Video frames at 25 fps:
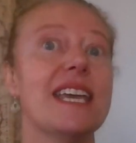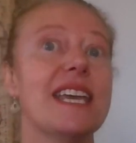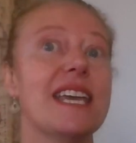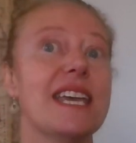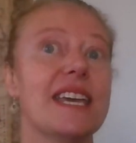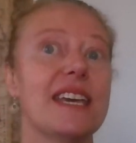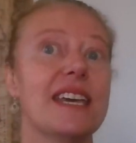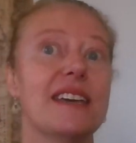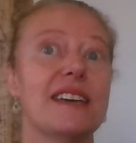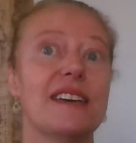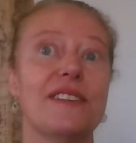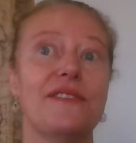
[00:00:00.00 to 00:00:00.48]

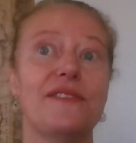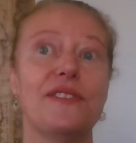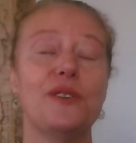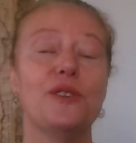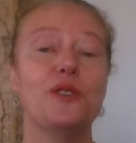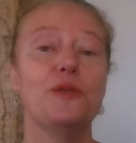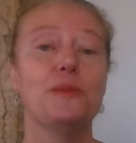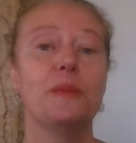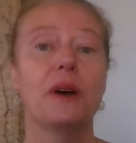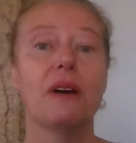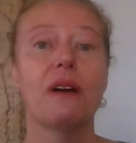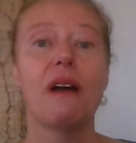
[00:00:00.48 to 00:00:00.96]
If you
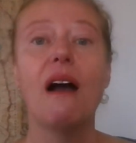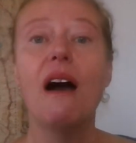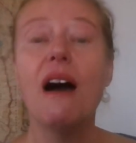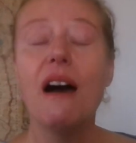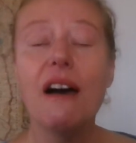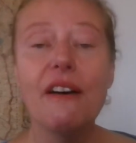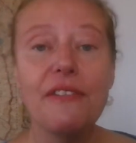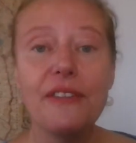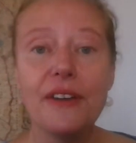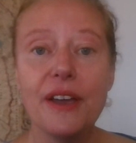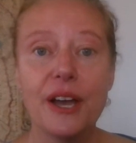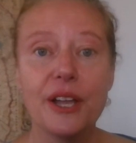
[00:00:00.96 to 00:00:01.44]
spill
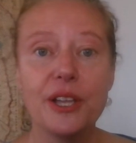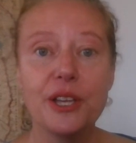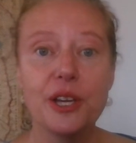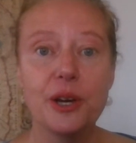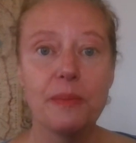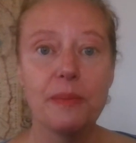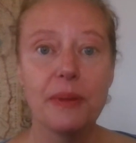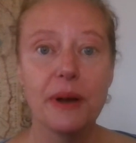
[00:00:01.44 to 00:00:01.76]
coffee on your